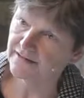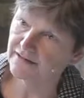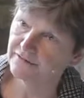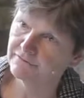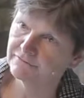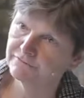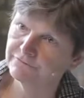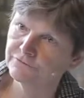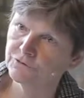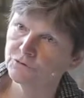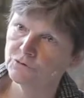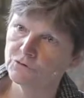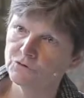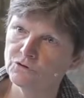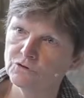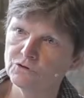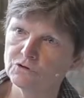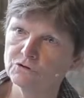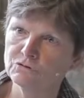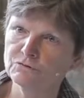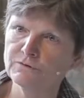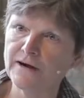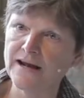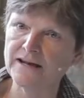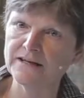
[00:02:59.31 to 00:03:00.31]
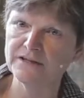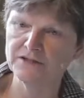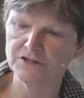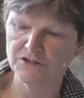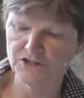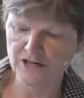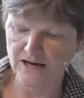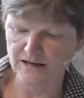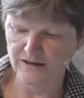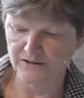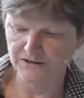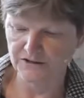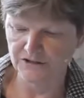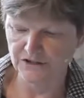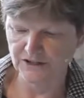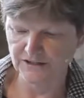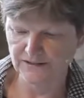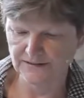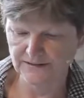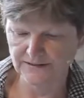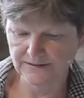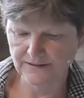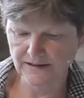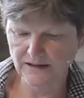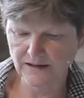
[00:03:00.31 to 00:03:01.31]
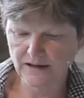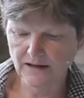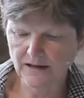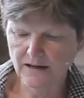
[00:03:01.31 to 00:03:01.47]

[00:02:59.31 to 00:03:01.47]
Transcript: out 4 grand challenges,